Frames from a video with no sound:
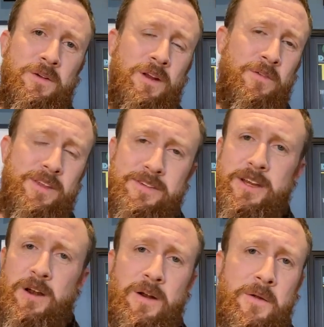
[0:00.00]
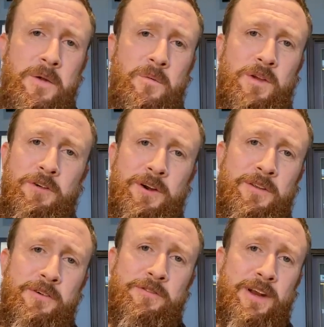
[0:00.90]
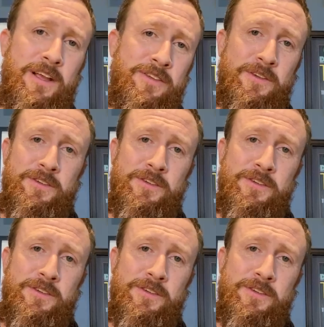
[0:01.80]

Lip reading: You know, this year we've heard the phrase